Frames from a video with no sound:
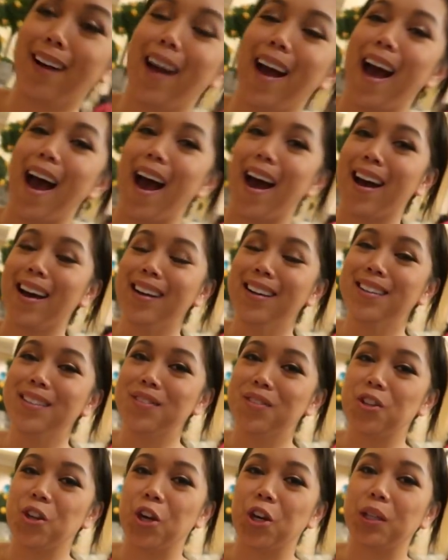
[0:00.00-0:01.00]
What do you think
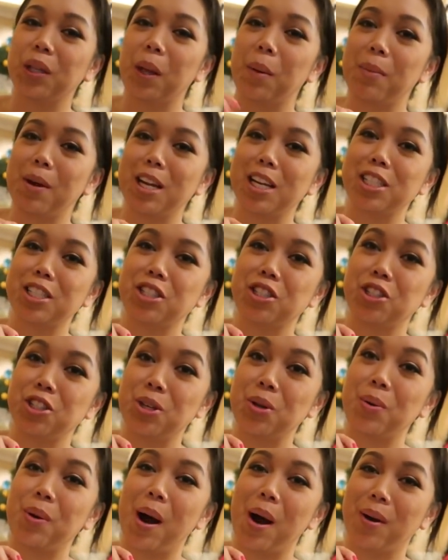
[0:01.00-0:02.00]
about that? Your limit is
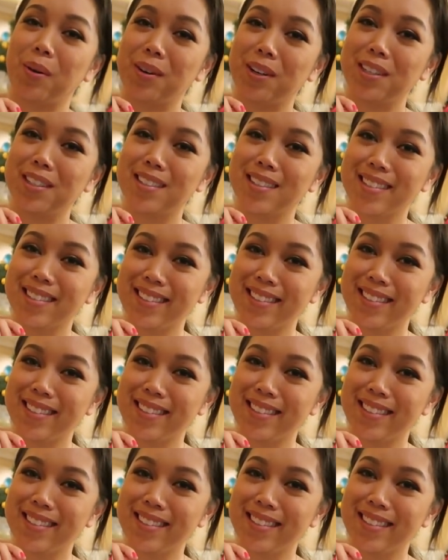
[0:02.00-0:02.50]
two hours.